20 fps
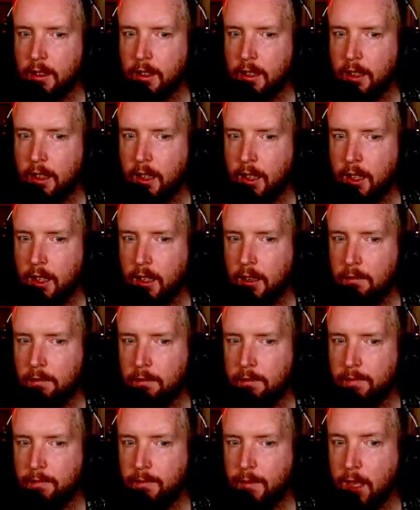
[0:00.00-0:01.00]

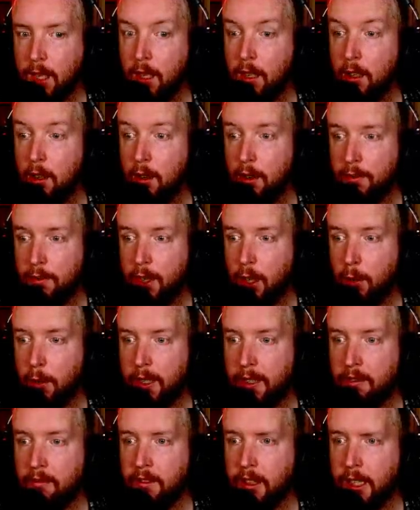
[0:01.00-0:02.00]
Um, a lot of
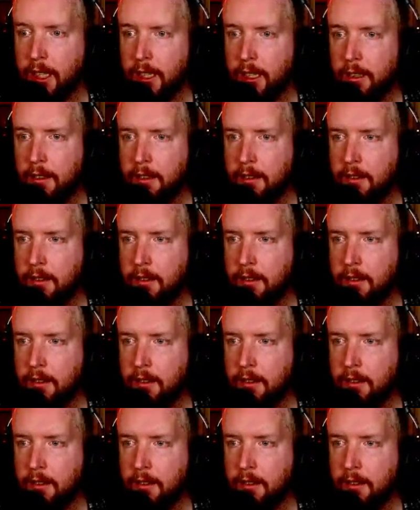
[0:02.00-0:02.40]
hoeing, yeah.